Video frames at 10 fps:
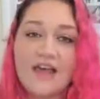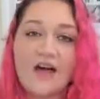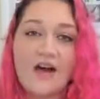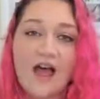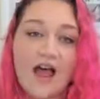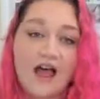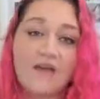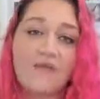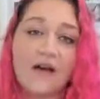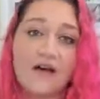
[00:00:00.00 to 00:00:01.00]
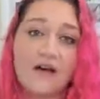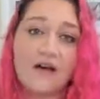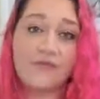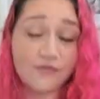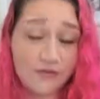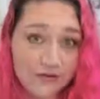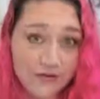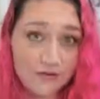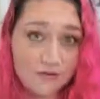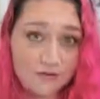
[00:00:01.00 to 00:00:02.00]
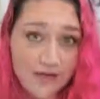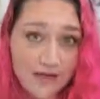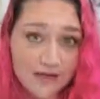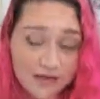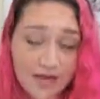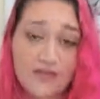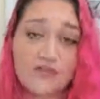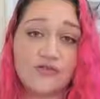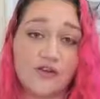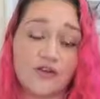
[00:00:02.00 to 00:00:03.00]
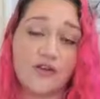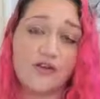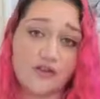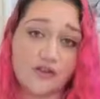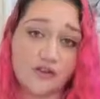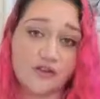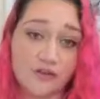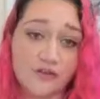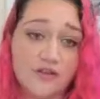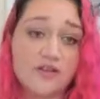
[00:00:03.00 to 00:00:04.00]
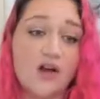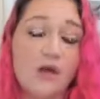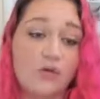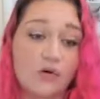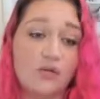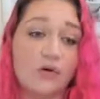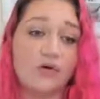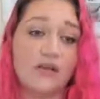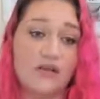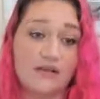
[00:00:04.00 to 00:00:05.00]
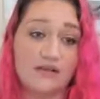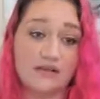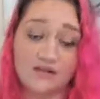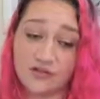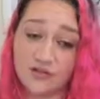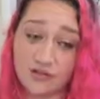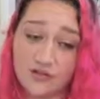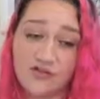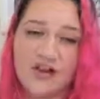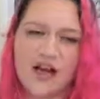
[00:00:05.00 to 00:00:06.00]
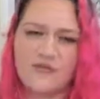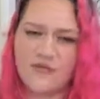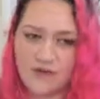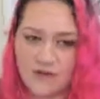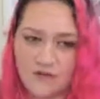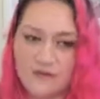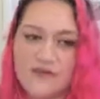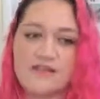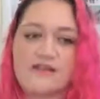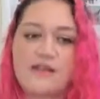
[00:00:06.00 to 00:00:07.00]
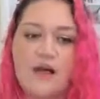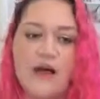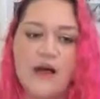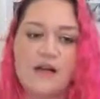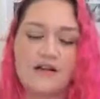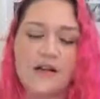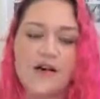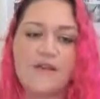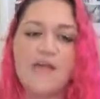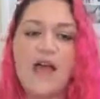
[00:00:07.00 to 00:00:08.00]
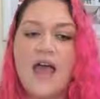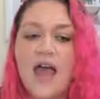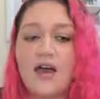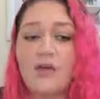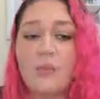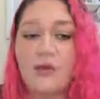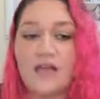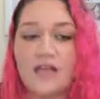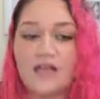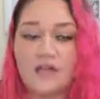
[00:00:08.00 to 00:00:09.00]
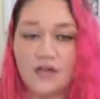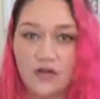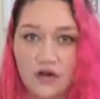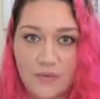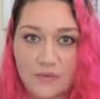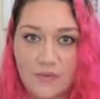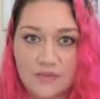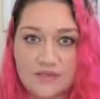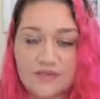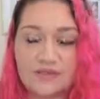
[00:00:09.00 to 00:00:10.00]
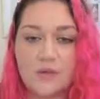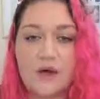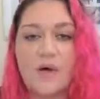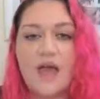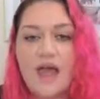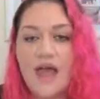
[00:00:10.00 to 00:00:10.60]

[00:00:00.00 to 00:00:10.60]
I have a free educational video series on this. I will put it in the description after I get off this live, and I'll put it into the comment boxes as well.